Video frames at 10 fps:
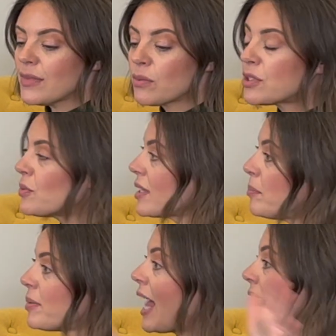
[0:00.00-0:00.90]
We're doing a
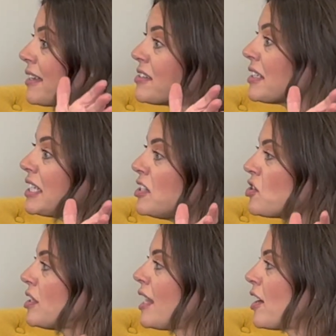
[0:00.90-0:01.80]
black Zeliche
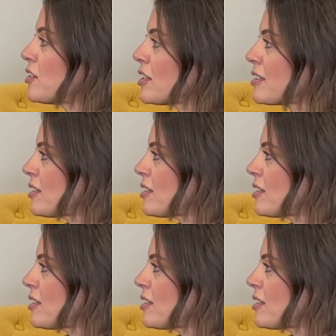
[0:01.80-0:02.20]
in there to